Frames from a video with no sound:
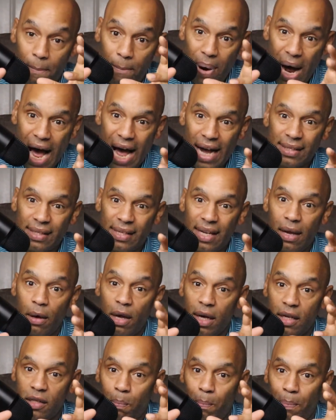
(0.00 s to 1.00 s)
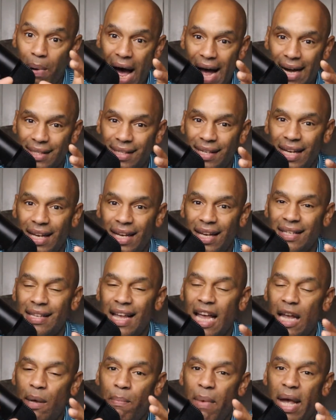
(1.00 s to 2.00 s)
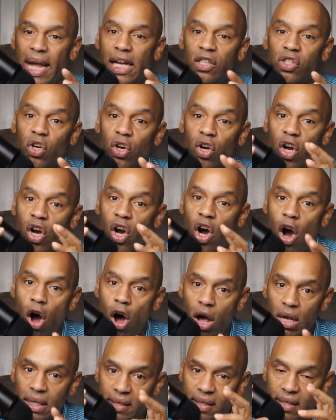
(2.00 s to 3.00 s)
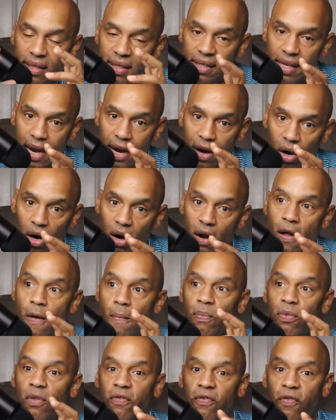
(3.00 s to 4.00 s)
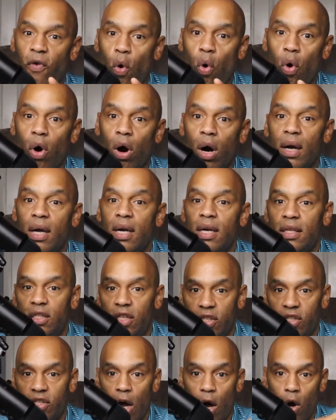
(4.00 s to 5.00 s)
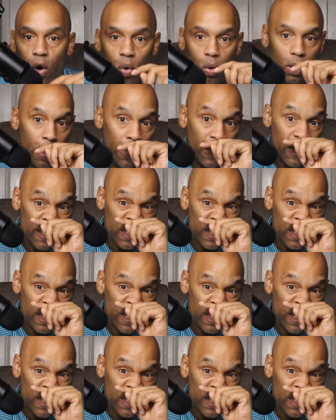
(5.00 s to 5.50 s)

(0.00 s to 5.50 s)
boxing is a major cost center for DAZN.